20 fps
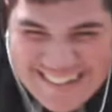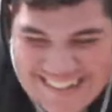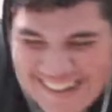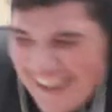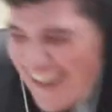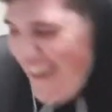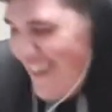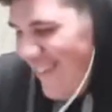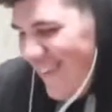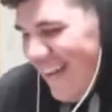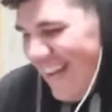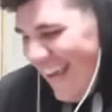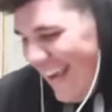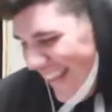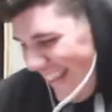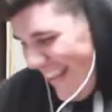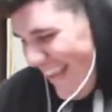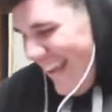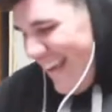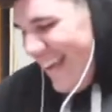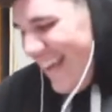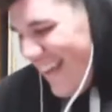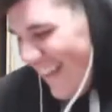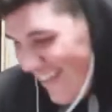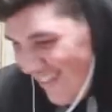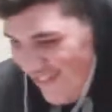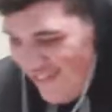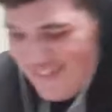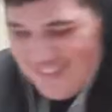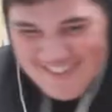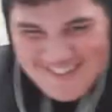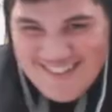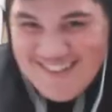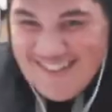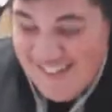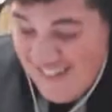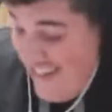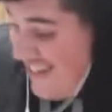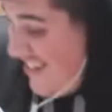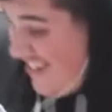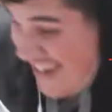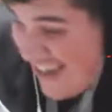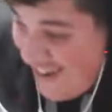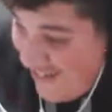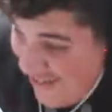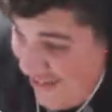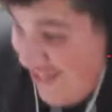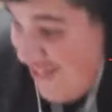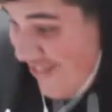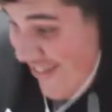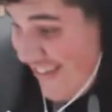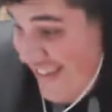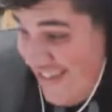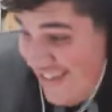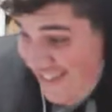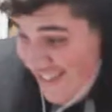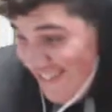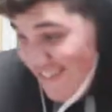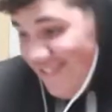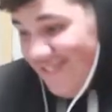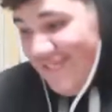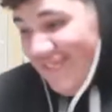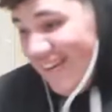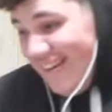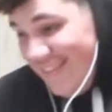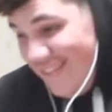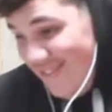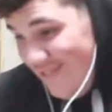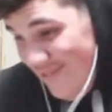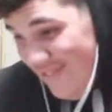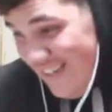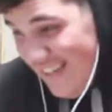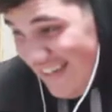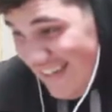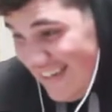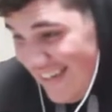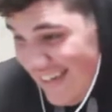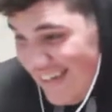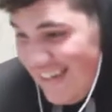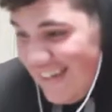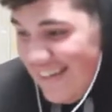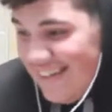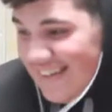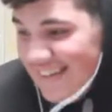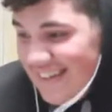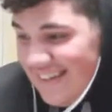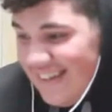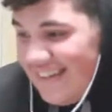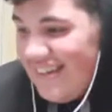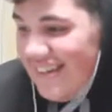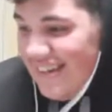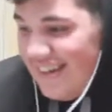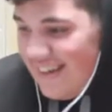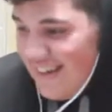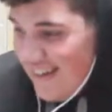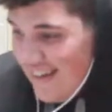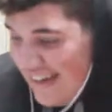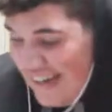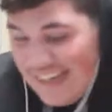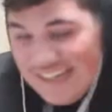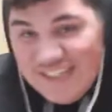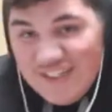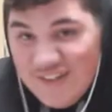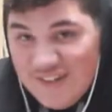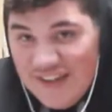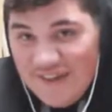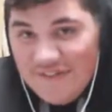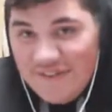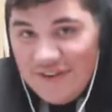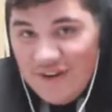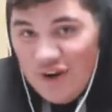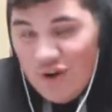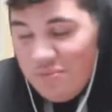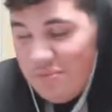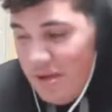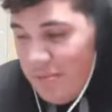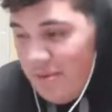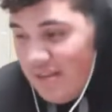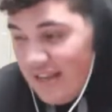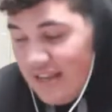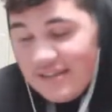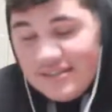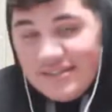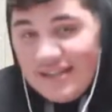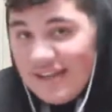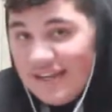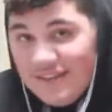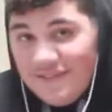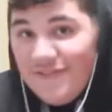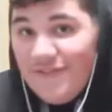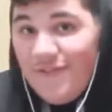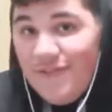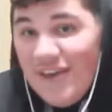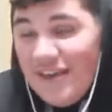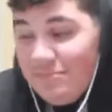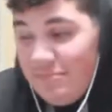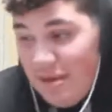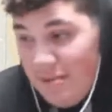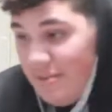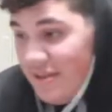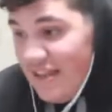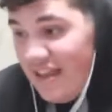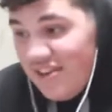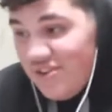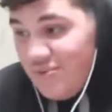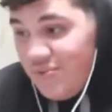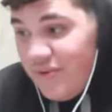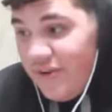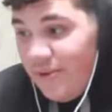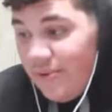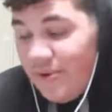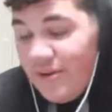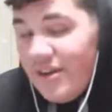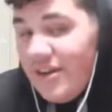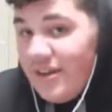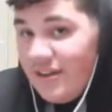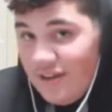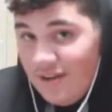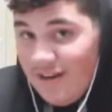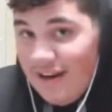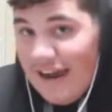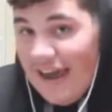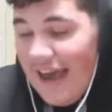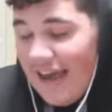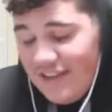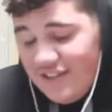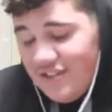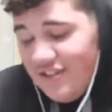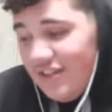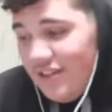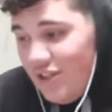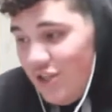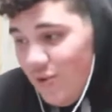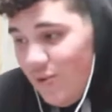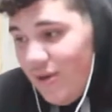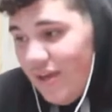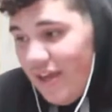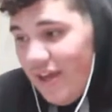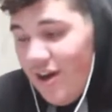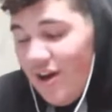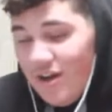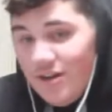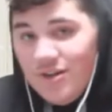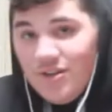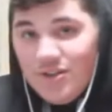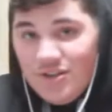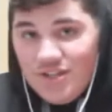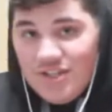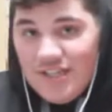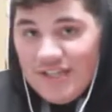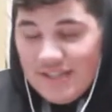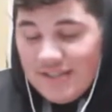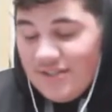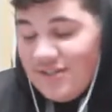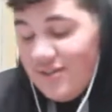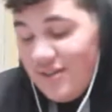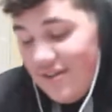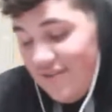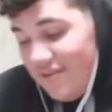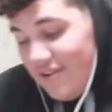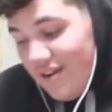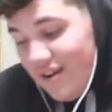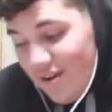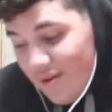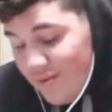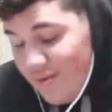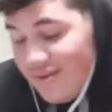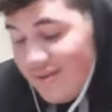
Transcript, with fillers: Damn, I like that. I, shit, I would do it too. Fuck you, and you never know. Maybe that's not even fake. Maybe that's real. They're actually doing it under the sheets. You never know.